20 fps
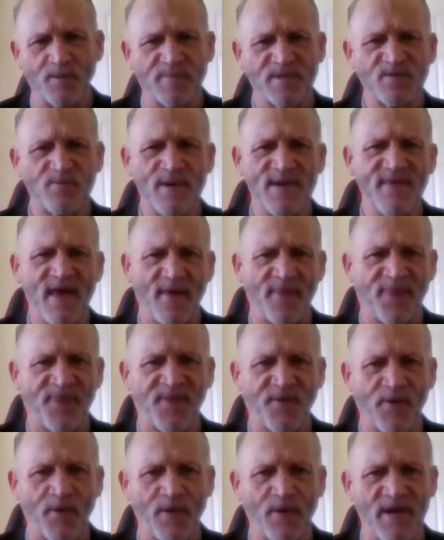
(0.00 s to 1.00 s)
So between
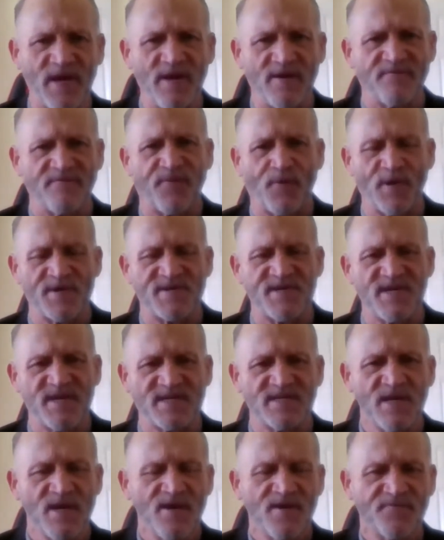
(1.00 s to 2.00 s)
that 30 and 14
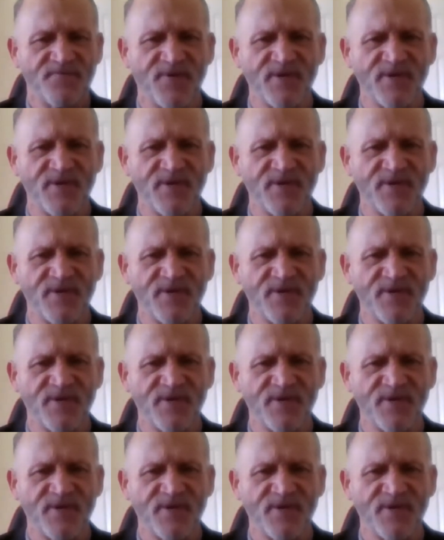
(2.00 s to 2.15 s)
days,